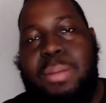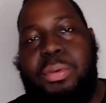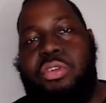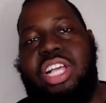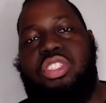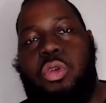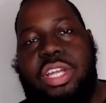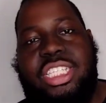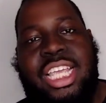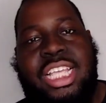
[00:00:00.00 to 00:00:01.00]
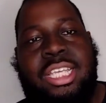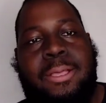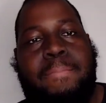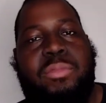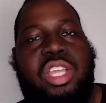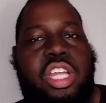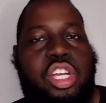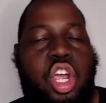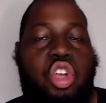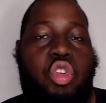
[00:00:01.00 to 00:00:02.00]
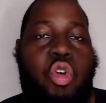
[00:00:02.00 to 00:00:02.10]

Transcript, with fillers: him progress during the season, they're